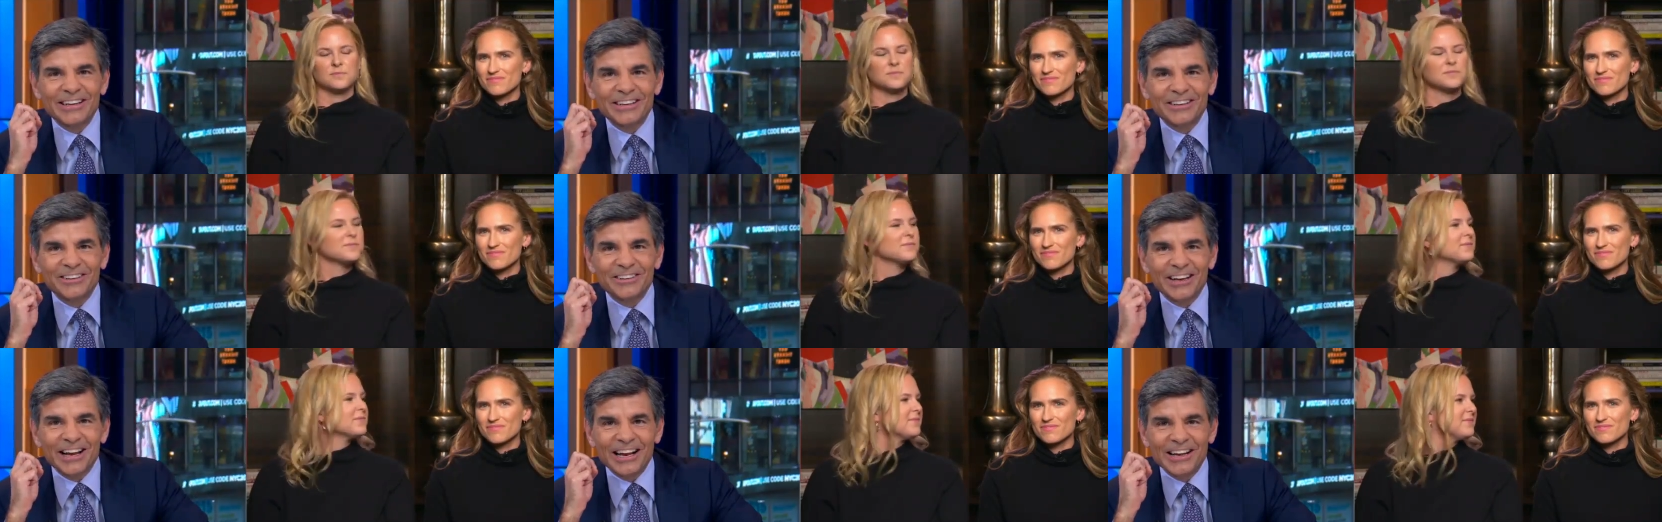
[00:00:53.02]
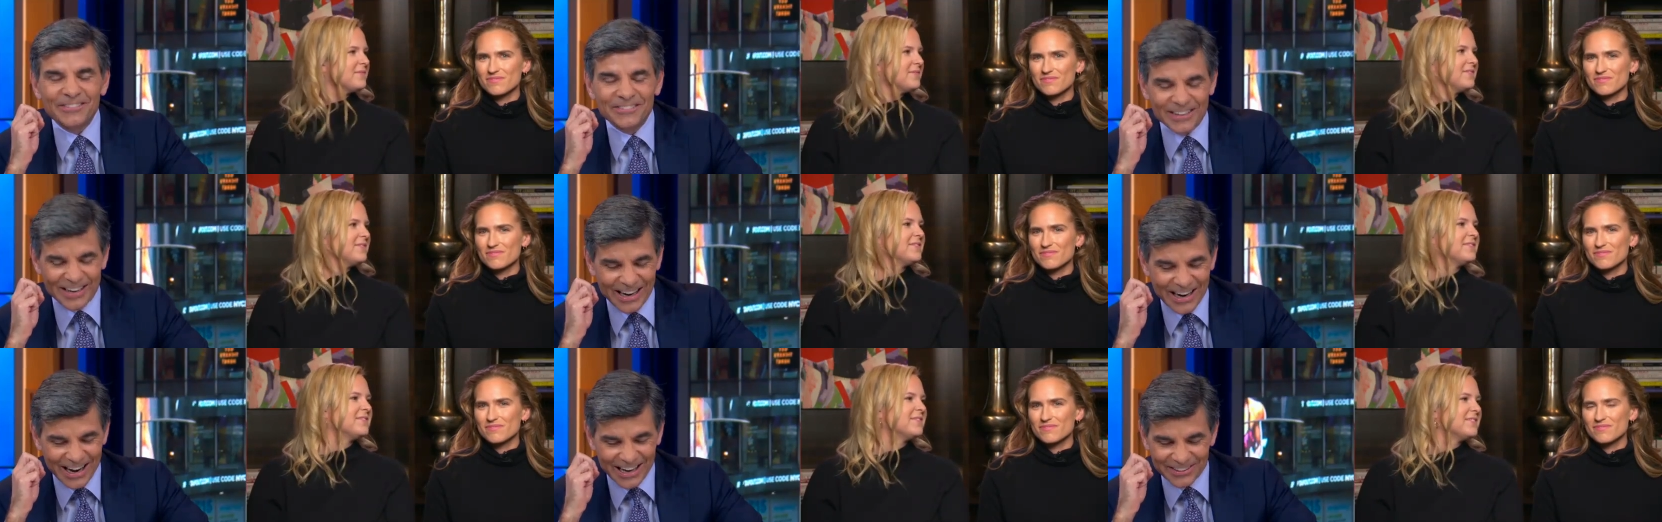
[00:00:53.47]
Speaker 1: your life. I,
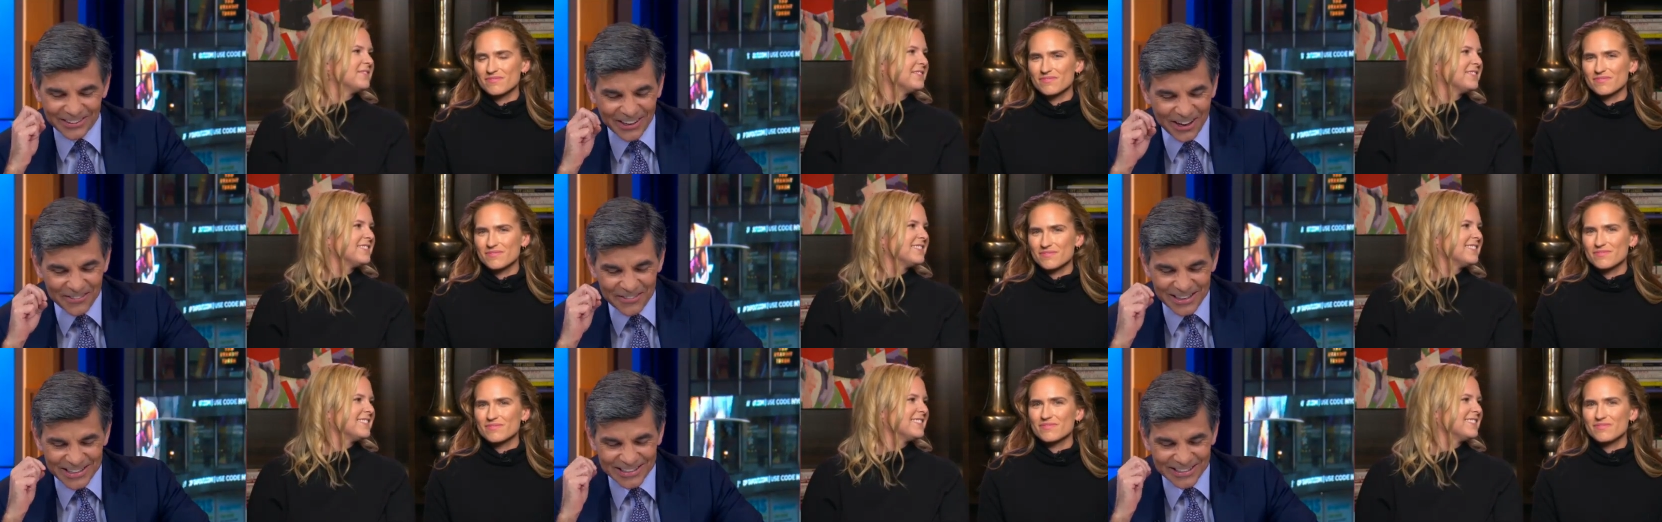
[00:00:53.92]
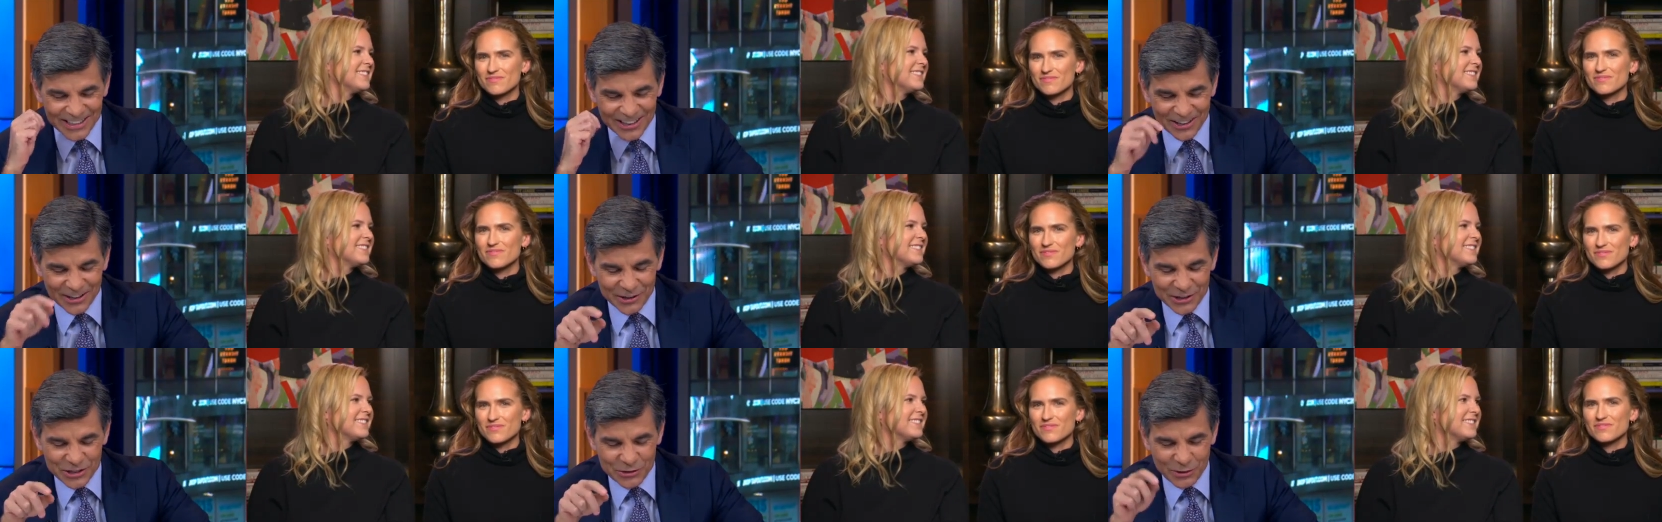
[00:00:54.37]
I love this letter, and I
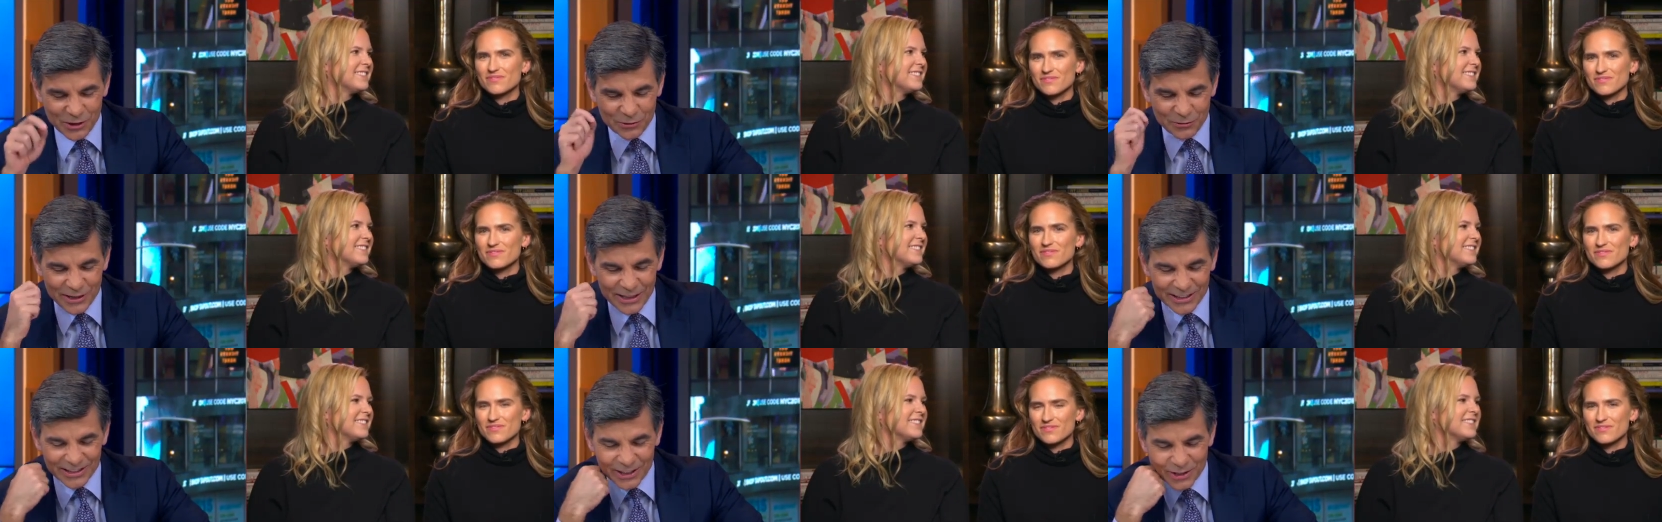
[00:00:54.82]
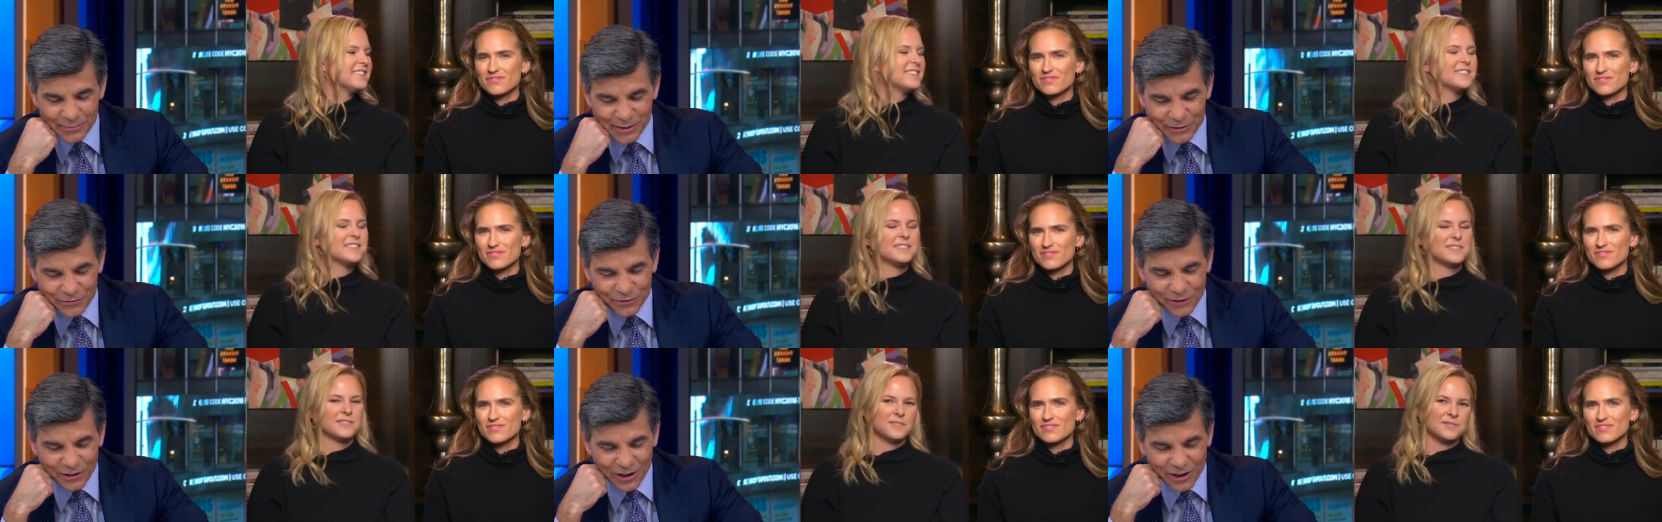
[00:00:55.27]
just want to read a little bit for
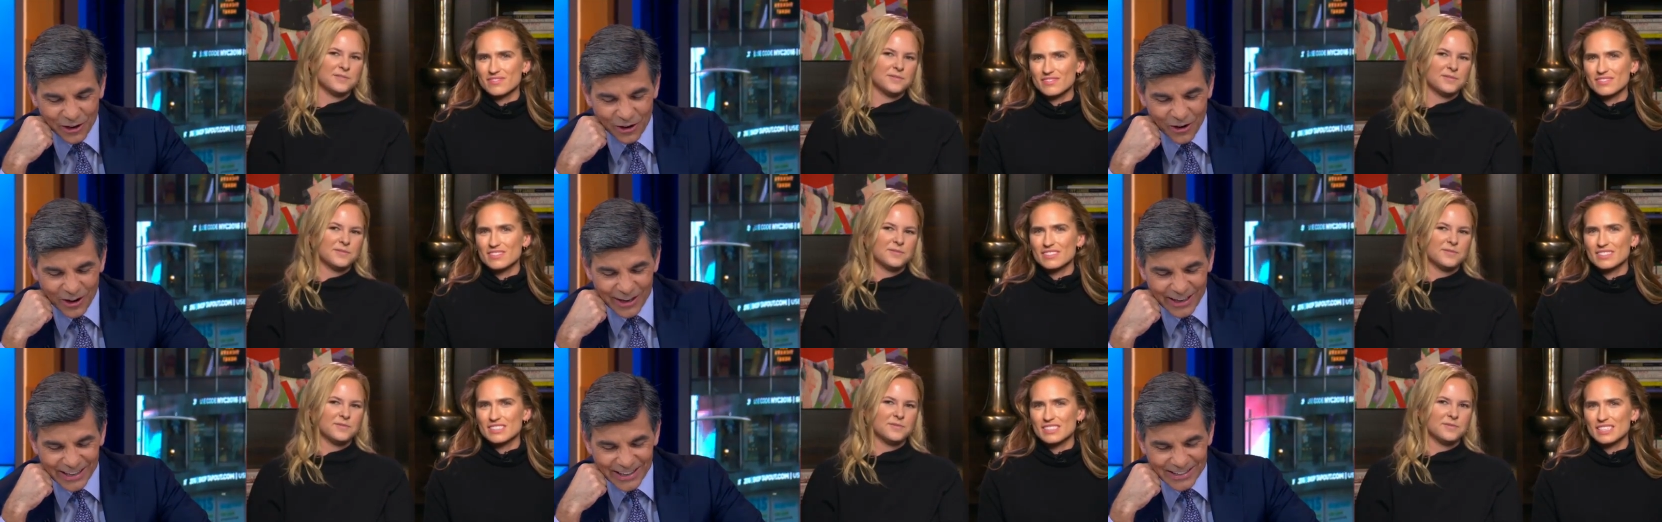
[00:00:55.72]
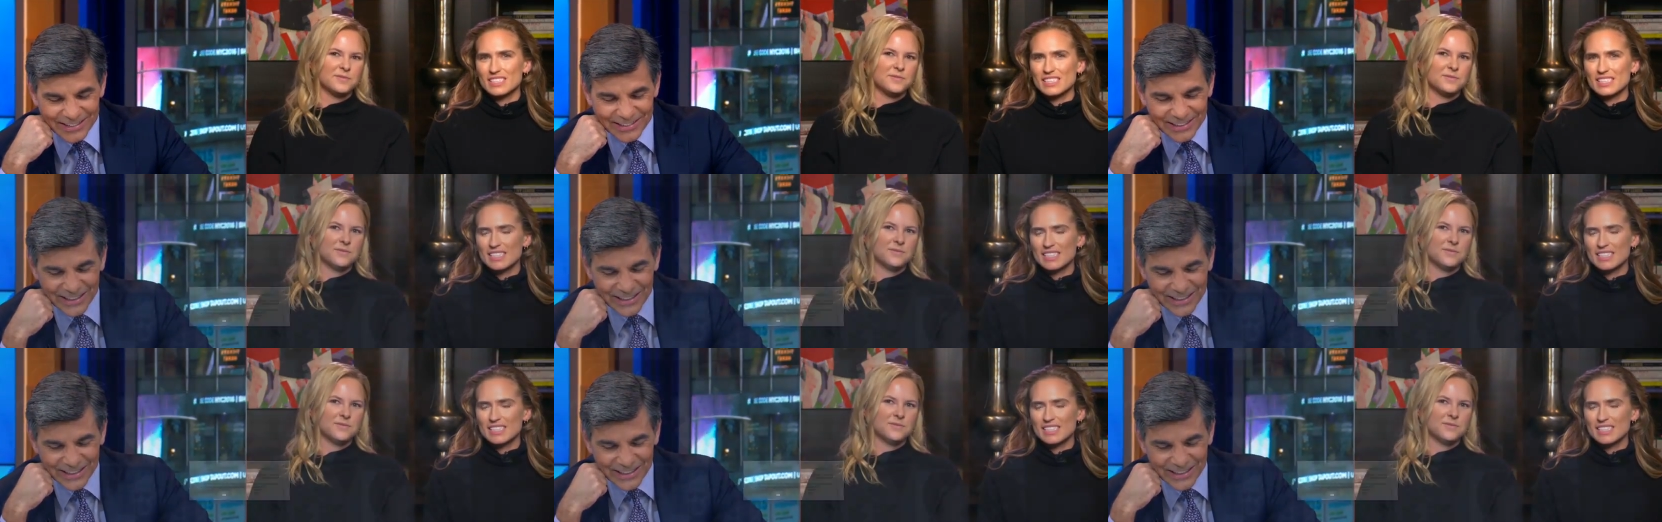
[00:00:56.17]
our audience.